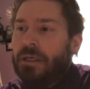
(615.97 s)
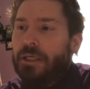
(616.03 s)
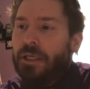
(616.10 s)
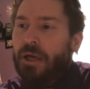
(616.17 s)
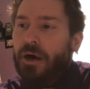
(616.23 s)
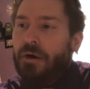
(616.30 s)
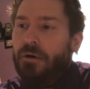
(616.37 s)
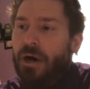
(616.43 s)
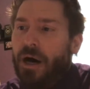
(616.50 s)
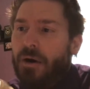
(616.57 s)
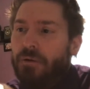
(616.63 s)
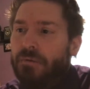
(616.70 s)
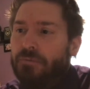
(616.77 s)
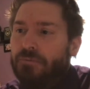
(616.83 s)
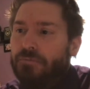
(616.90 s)
you know,
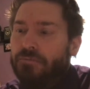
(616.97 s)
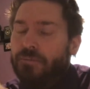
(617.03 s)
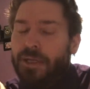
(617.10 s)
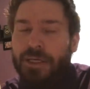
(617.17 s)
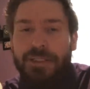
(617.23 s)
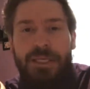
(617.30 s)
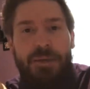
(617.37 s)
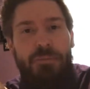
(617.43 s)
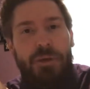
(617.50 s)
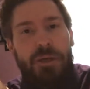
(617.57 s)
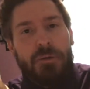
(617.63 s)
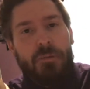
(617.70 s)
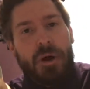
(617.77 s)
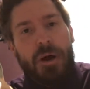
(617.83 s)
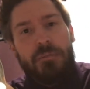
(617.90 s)
I'll, like I said,
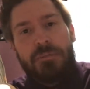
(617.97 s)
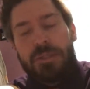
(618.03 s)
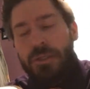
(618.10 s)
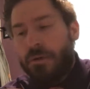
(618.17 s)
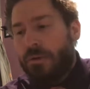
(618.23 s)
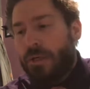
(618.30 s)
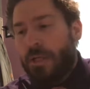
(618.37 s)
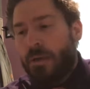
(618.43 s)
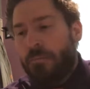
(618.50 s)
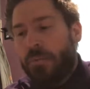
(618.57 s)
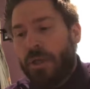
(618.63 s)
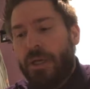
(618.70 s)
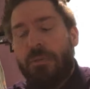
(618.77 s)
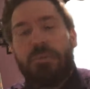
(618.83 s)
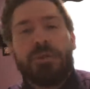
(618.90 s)
plan to wear them soon and
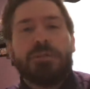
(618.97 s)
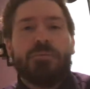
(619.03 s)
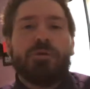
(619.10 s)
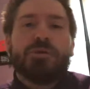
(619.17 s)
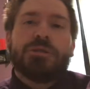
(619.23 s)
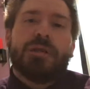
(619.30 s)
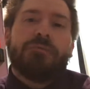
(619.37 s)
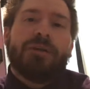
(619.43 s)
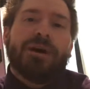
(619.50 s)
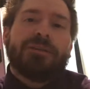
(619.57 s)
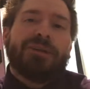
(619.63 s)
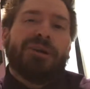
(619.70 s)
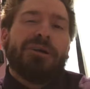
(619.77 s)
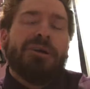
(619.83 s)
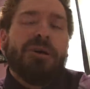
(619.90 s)
plan to put some more stuff out
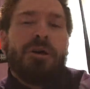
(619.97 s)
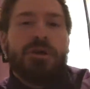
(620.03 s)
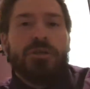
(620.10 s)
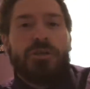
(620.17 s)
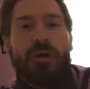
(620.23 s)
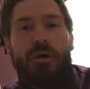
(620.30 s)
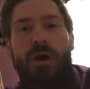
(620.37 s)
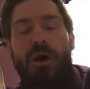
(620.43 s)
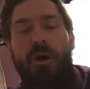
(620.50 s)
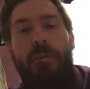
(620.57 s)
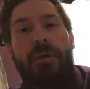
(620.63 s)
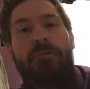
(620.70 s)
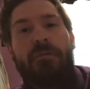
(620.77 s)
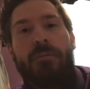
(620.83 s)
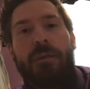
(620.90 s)
there. So I hope
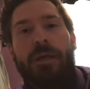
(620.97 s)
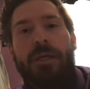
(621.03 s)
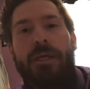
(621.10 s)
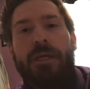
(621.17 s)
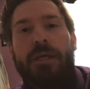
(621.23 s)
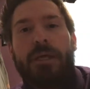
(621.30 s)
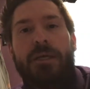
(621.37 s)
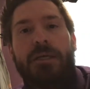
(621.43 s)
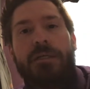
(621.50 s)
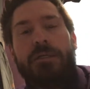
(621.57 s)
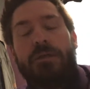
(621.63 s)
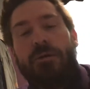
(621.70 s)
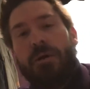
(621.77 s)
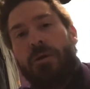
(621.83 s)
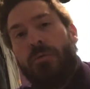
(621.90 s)
everybody is
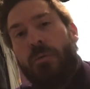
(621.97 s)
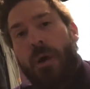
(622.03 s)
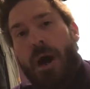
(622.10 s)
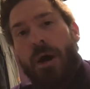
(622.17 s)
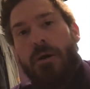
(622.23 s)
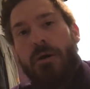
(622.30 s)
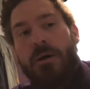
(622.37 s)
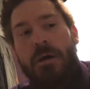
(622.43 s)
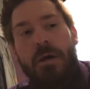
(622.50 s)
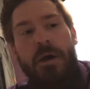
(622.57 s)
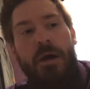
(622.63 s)
doing well.